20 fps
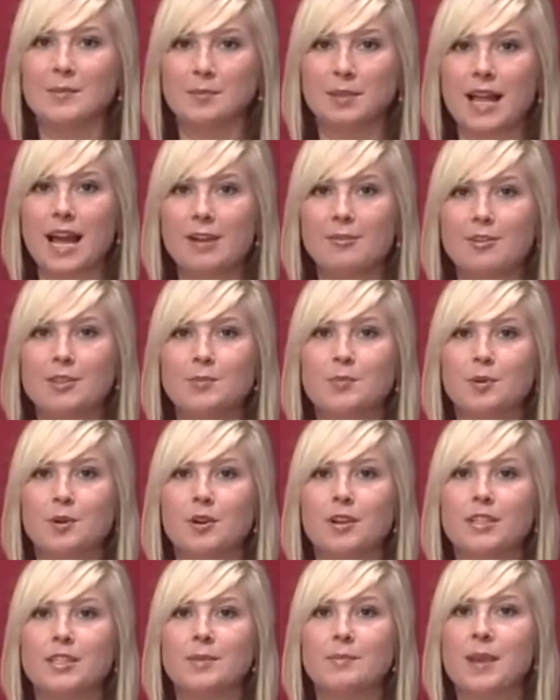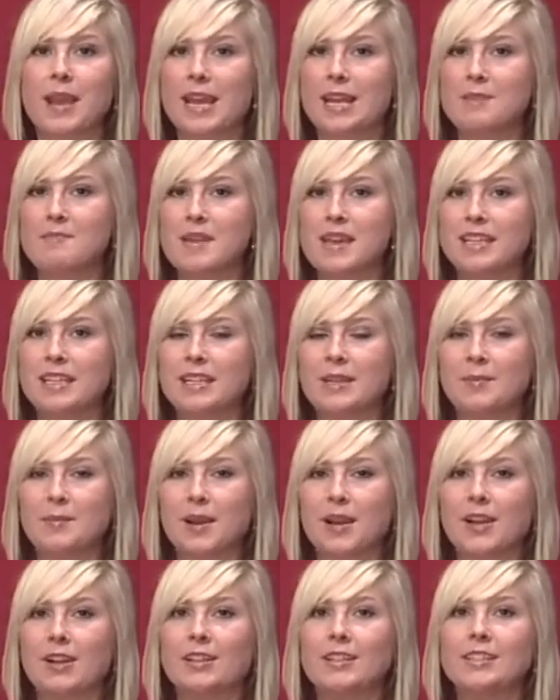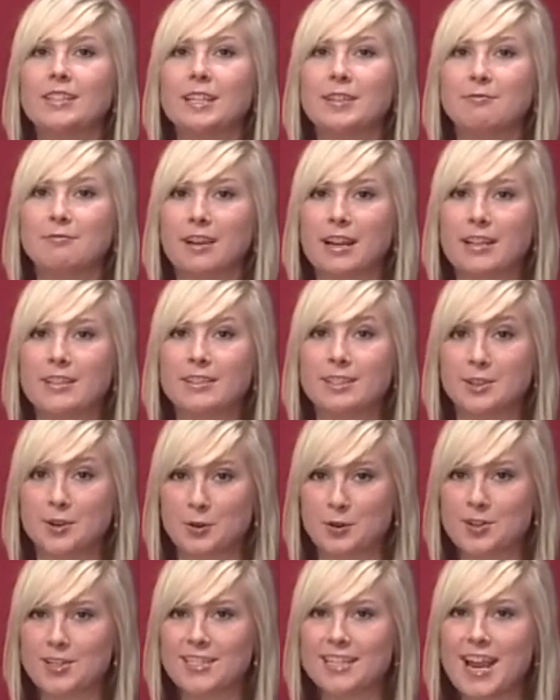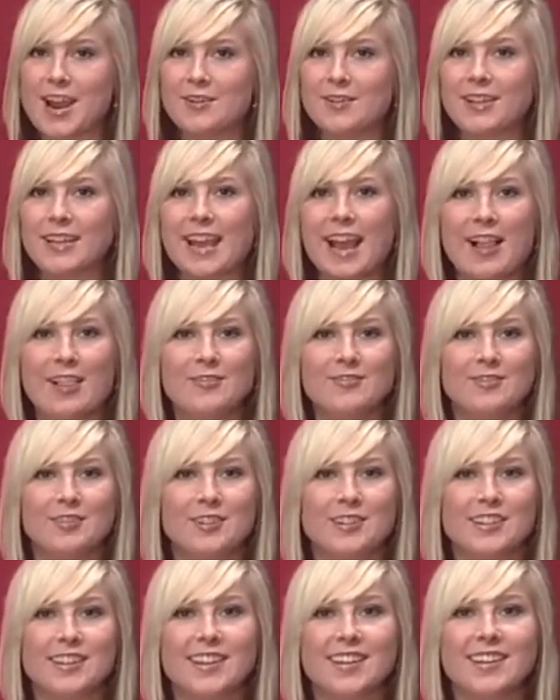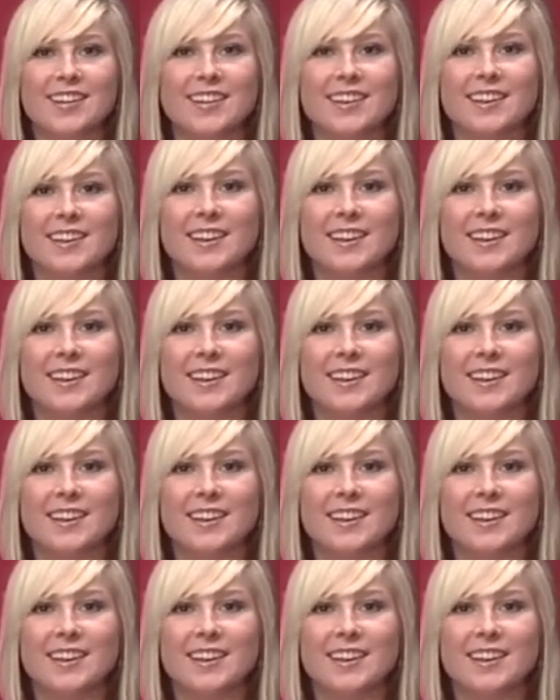Blacc was born to Panamanian parents and raised in Orange County, California.